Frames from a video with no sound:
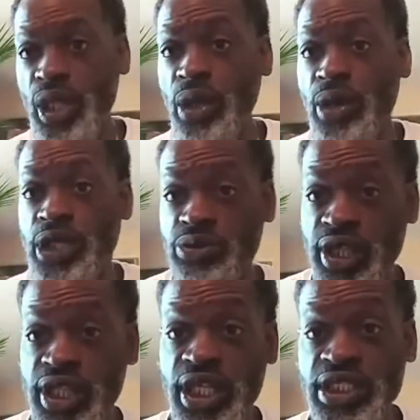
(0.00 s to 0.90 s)
because one
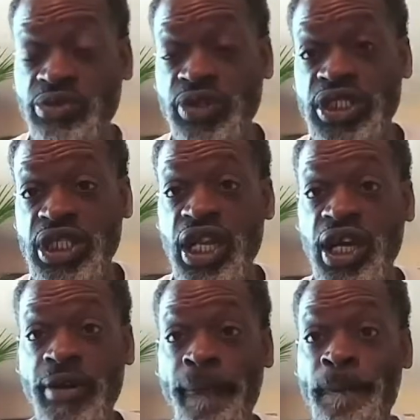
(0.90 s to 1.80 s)
of the things I want to set
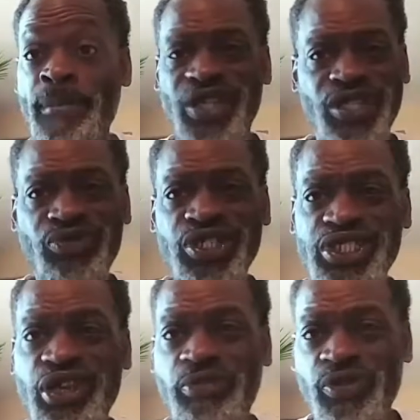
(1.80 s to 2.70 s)
up, I want to
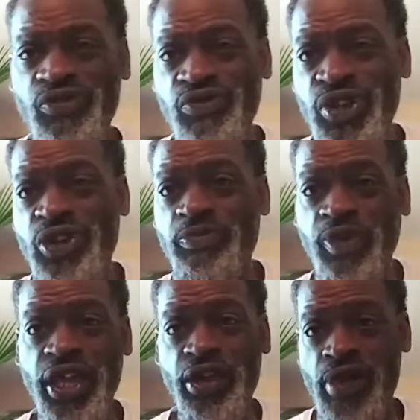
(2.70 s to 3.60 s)
set up a real
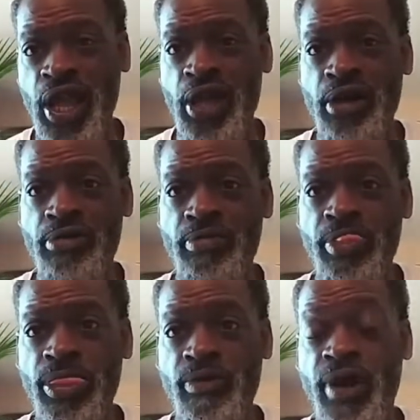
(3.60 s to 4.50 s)
playground,
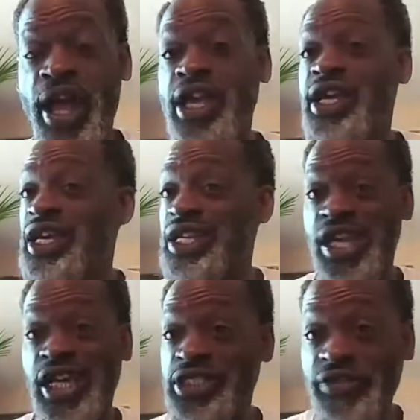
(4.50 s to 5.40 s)
right?
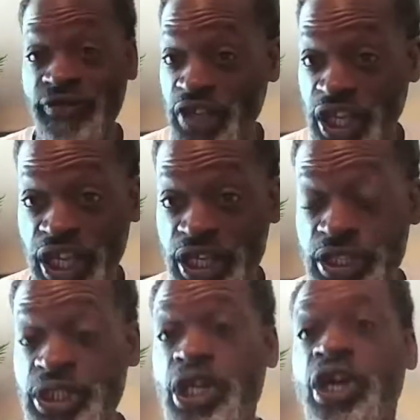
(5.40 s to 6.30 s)
Not just for
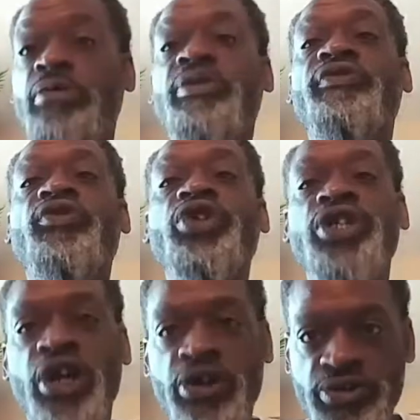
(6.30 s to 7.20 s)
kids, but for
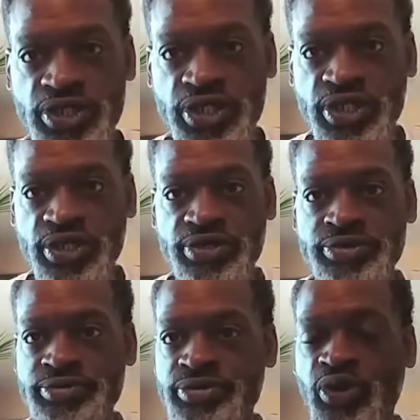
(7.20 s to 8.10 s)
adults,
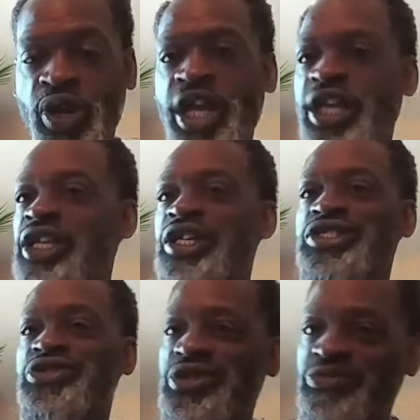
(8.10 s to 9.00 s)
right?
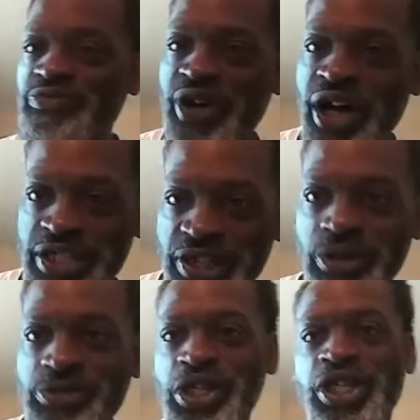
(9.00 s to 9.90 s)
So the
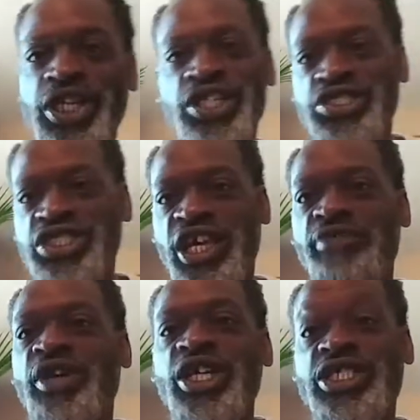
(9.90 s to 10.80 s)
adults can get in shape.
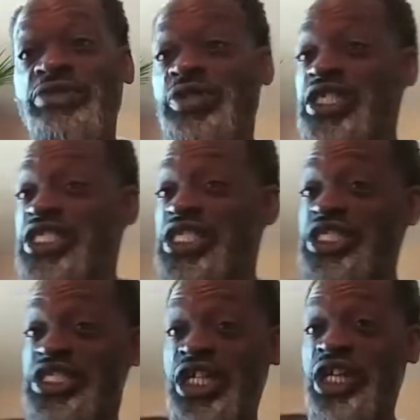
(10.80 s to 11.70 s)
See, because
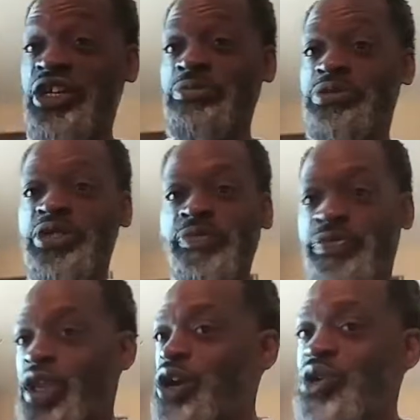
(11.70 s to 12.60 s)
these gyms
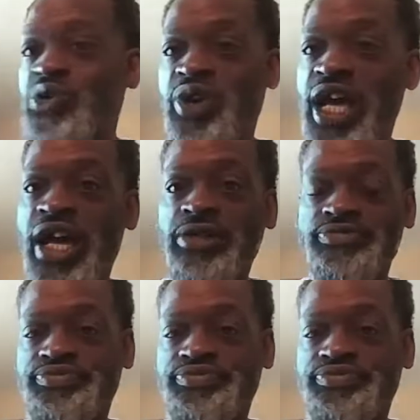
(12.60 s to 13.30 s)
are going out.